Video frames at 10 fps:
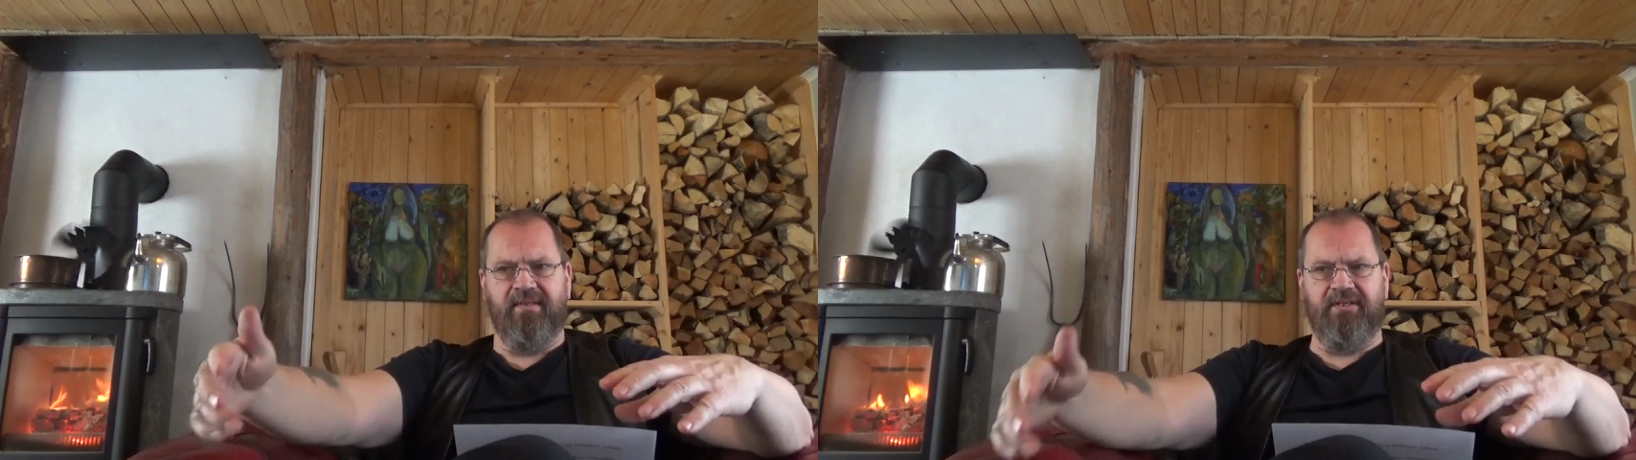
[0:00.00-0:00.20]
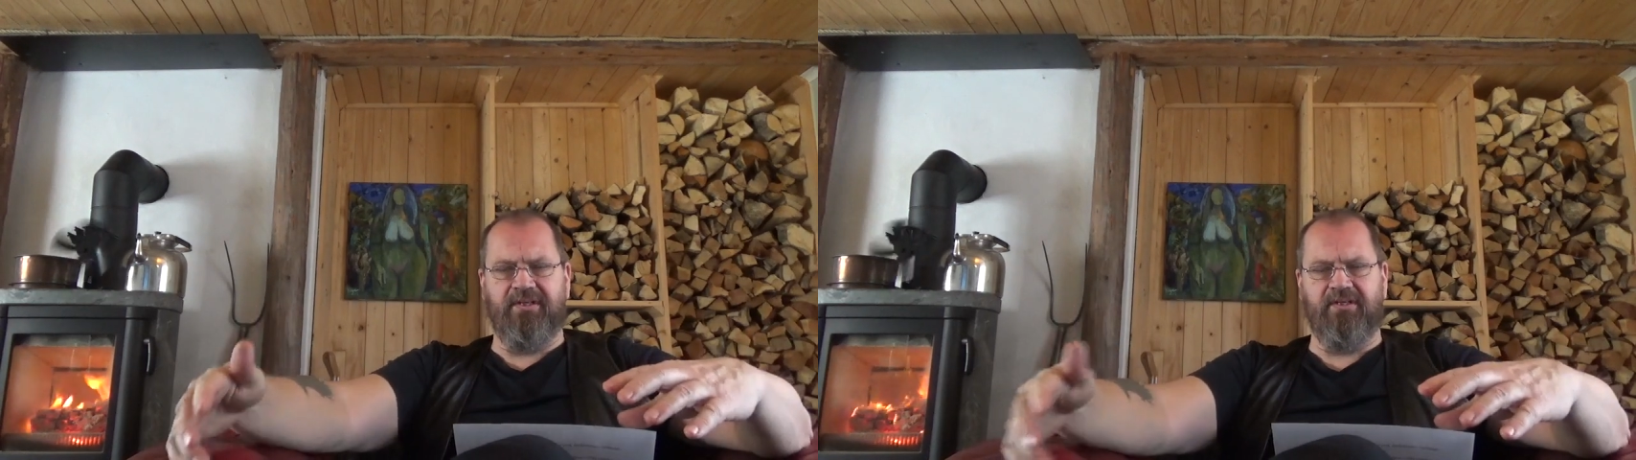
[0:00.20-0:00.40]

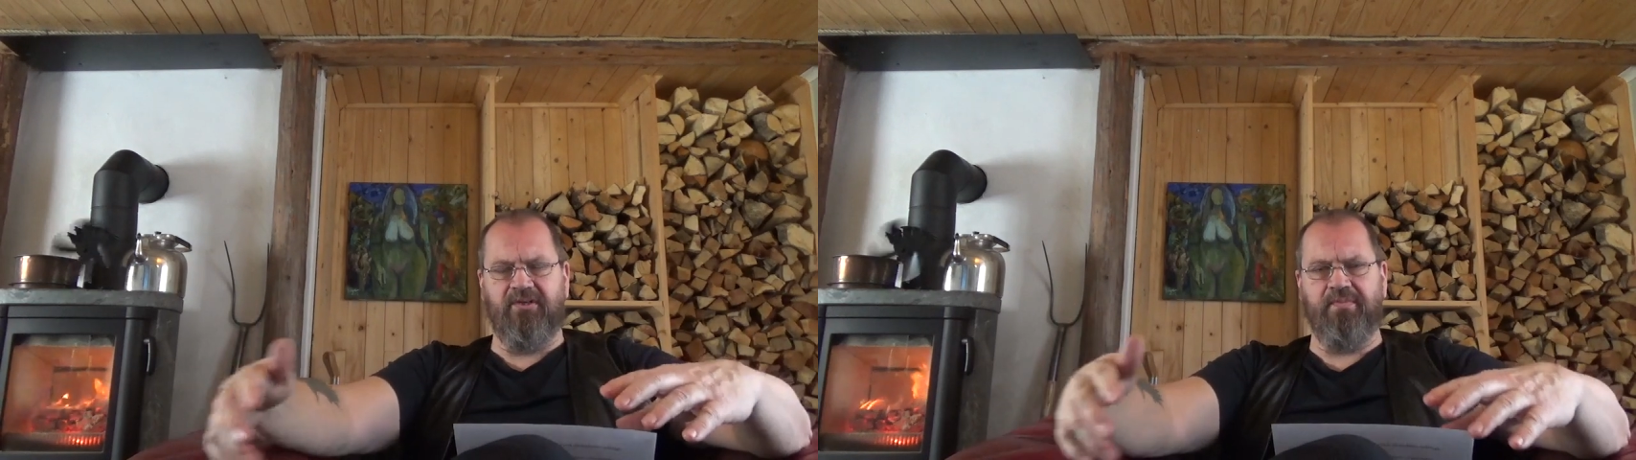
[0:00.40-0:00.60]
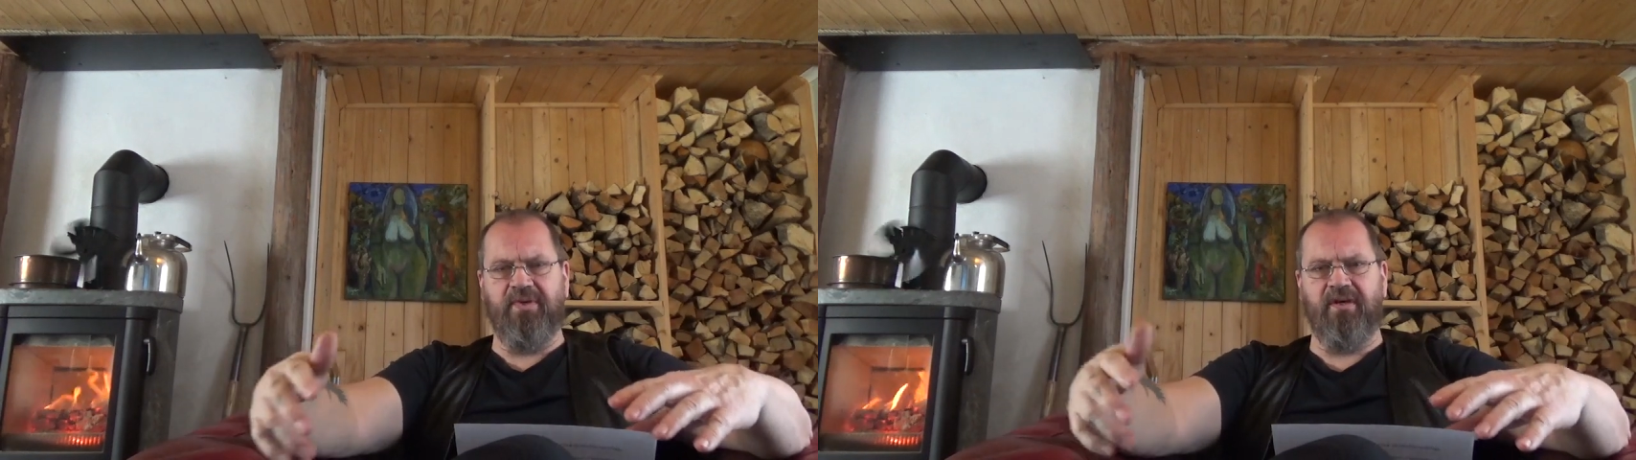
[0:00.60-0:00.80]
this is
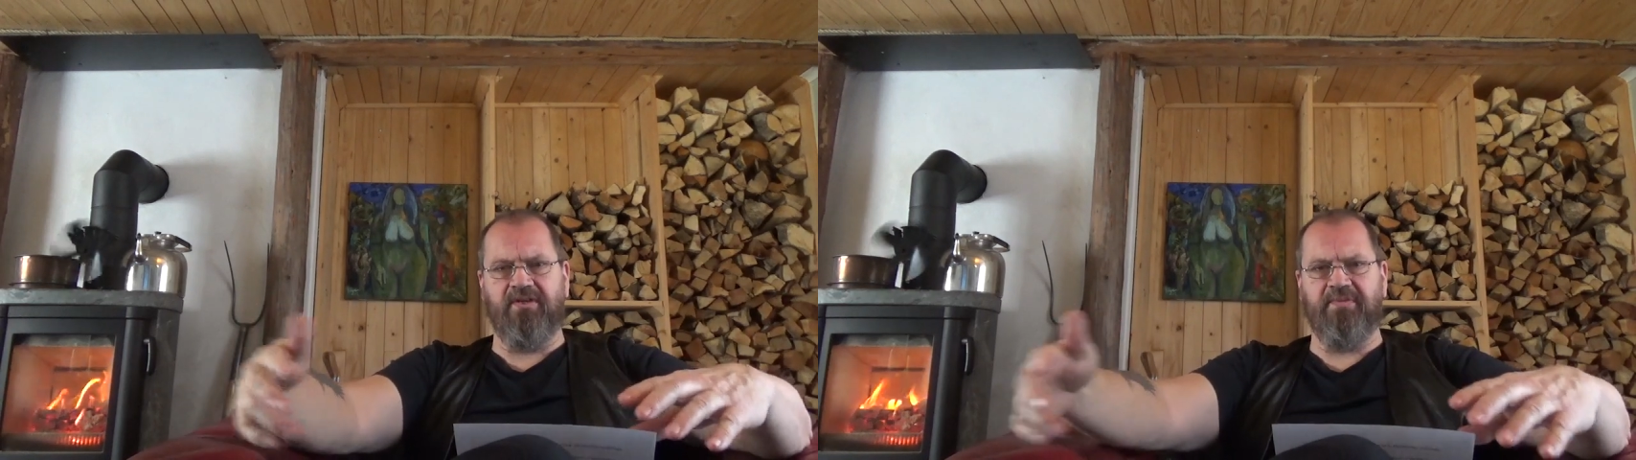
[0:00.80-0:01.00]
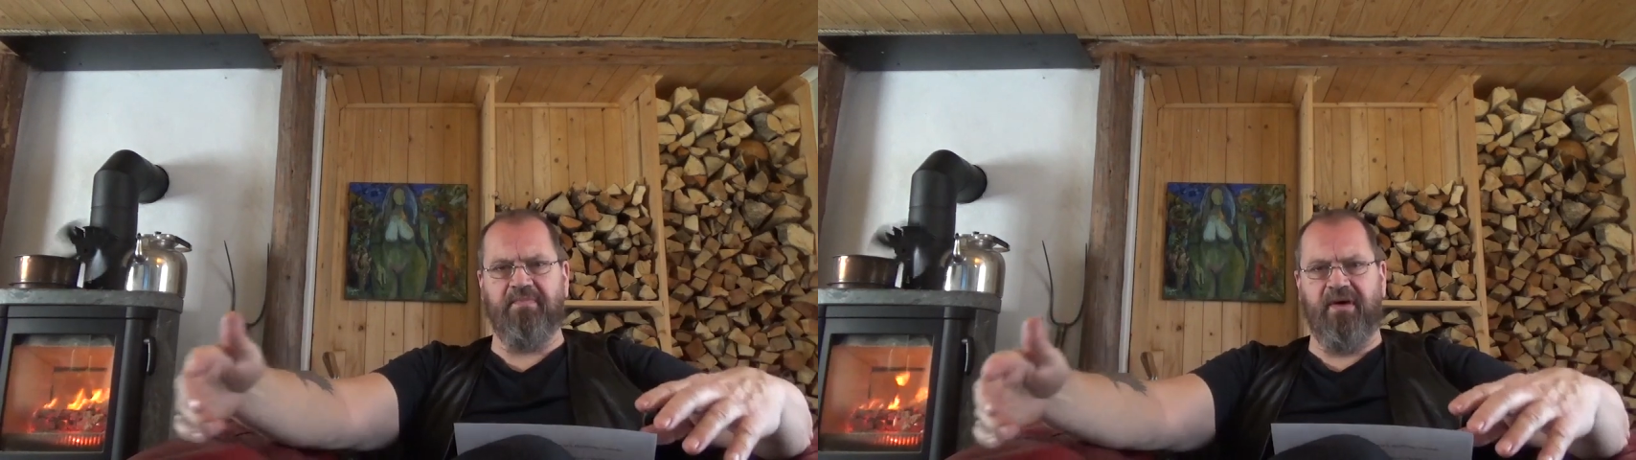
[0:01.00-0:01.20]
to be
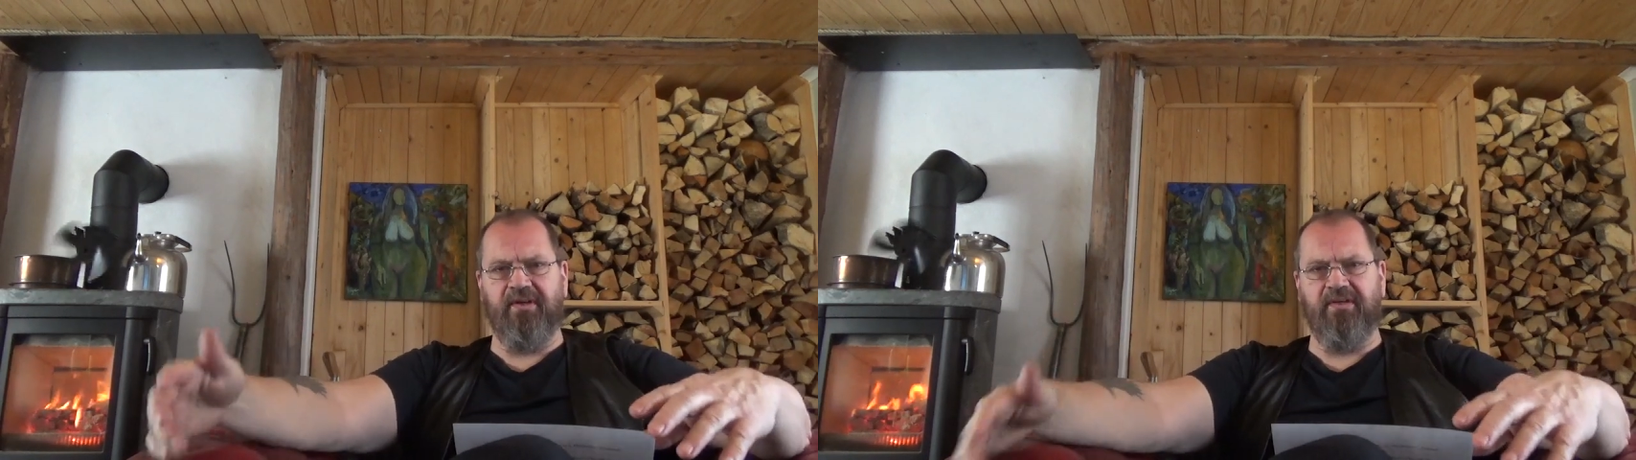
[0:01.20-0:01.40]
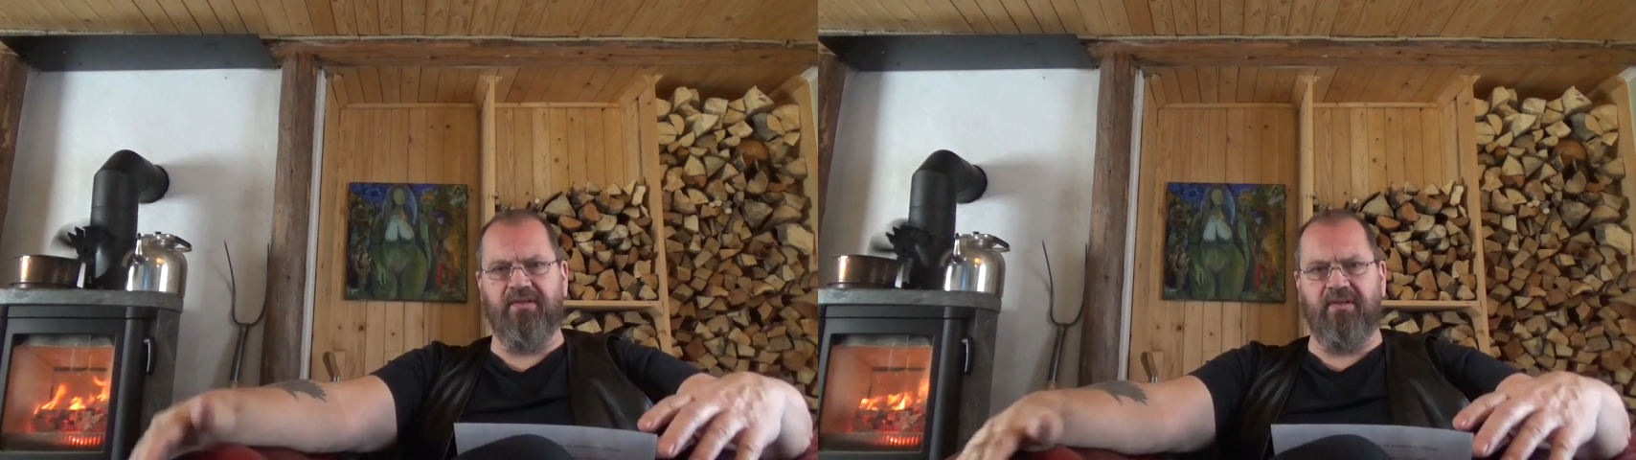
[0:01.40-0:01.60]

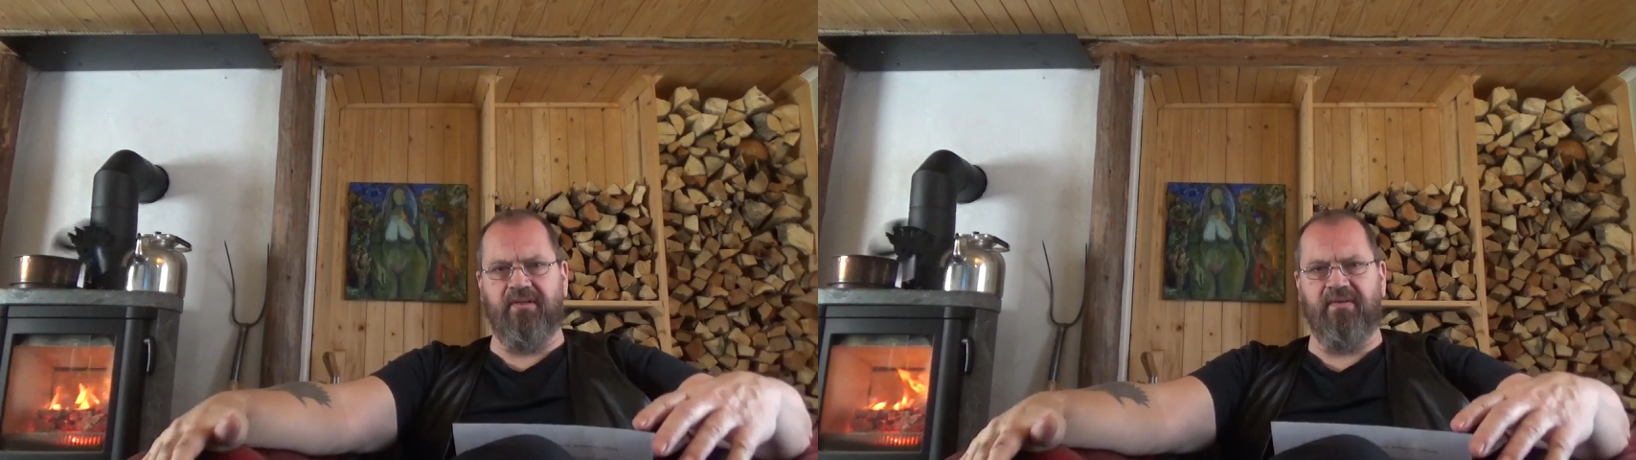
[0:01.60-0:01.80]
expected